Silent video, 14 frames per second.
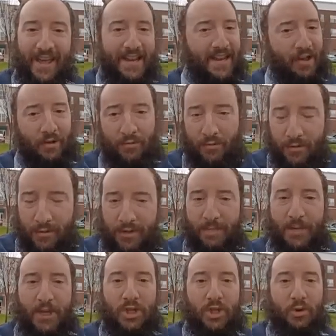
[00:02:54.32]
Now, to
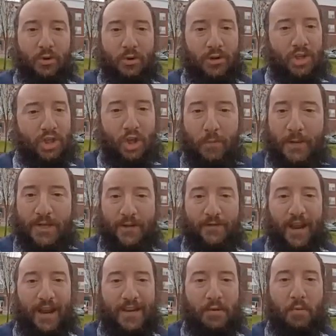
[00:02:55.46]
be sure, so much of
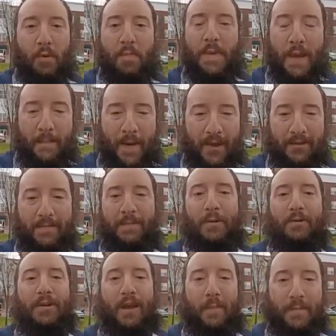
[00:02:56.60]
Tanya will be about
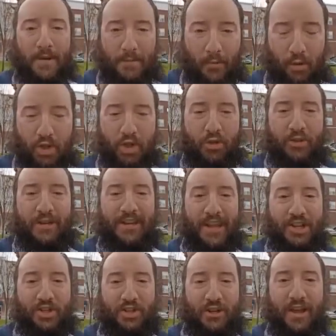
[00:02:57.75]
building up an emotional
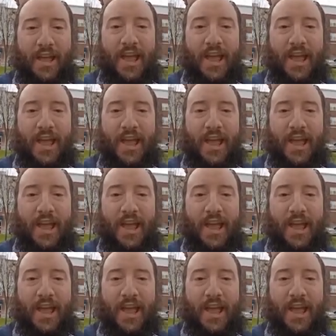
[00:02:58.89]
connection